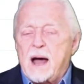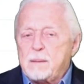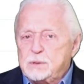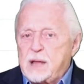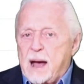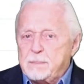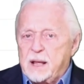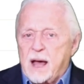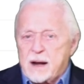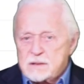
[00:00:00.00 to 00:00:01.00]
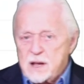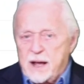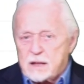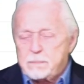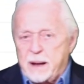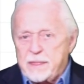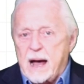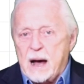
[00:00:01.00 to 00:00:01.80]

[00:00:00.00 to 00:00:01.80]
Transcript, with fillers: Abu Dhabi got attacked by the